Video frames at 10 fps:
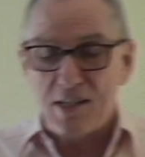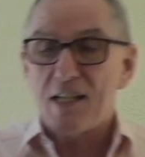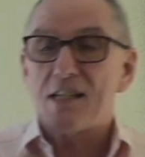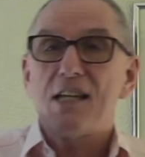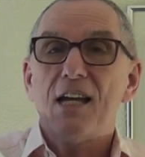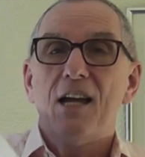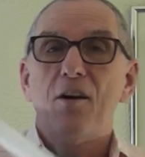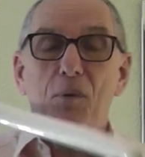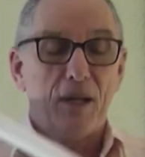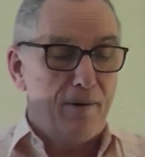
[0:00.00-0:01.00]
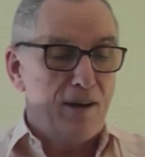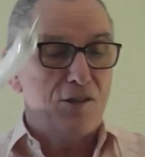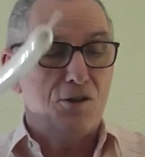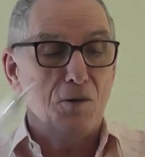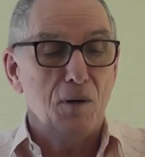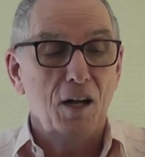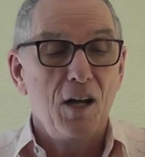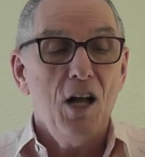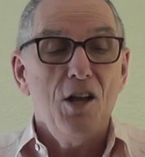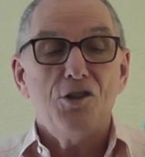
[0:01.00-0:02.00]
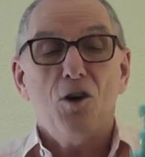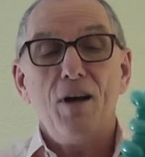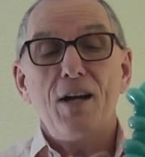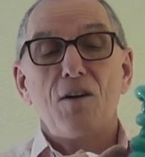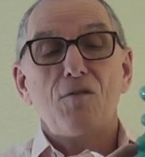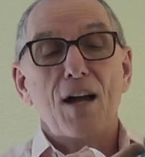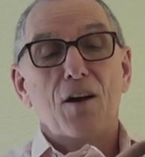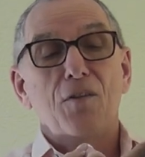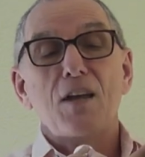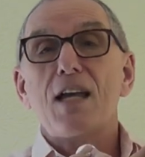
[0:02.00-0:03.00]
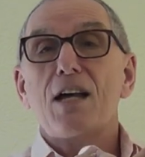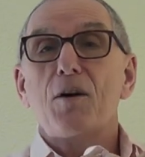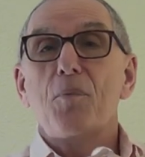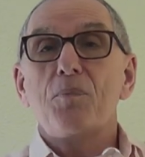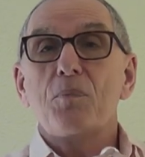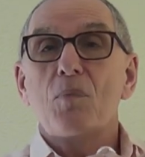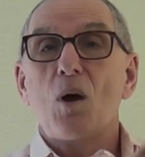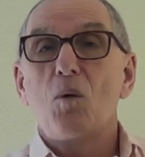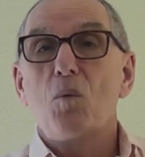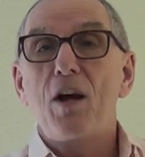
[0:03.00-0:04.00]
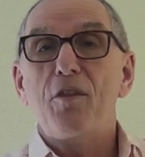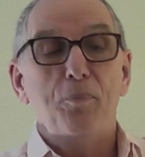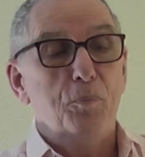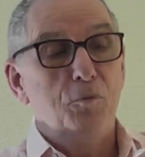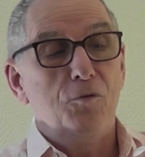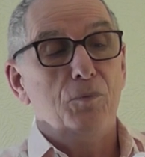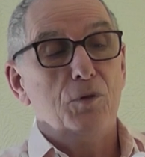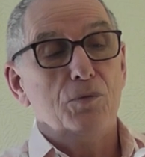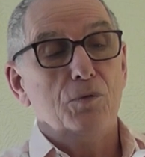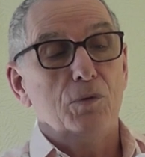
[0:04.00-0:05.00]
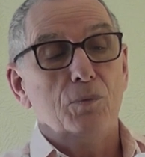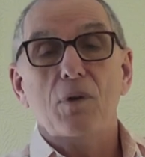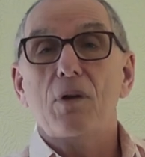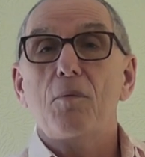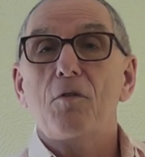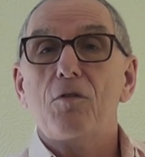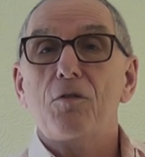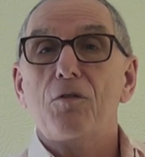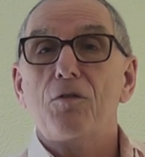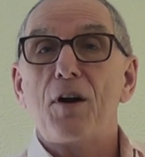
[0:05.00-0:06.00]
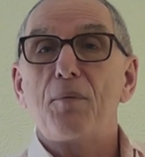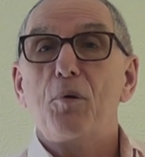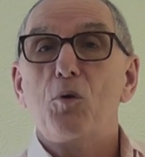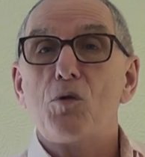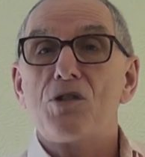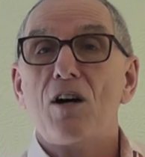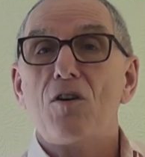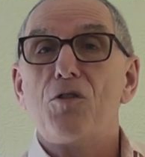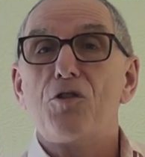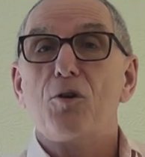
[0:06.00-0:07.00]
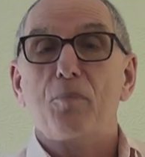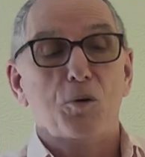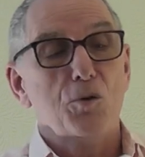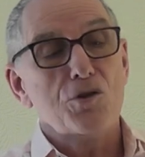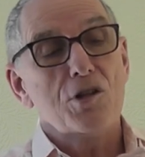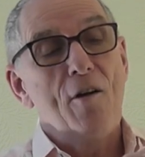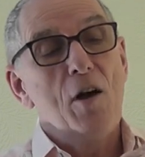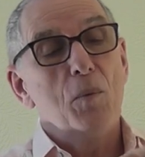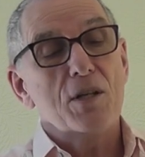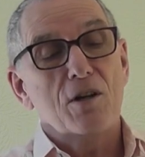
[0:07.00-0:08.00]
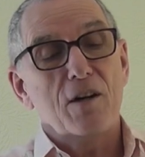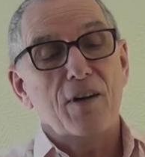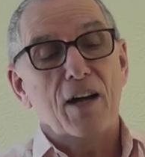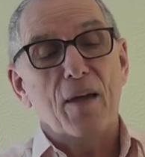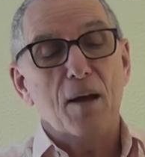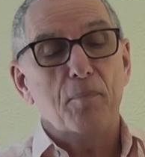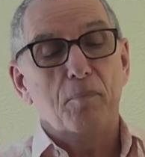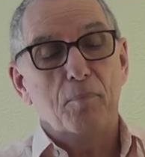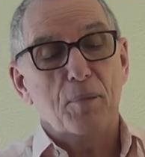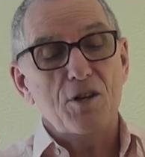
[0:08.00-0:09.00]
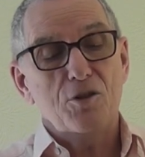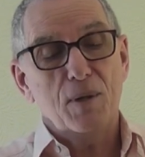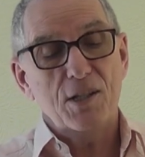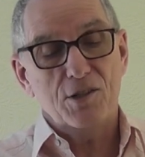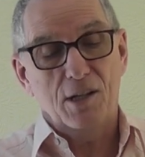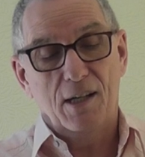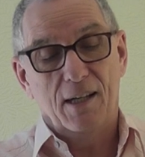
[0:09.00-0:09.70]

sixty we're going to uh, tie around the um, where the front paws are, or the top paws, we tie it around that big twist.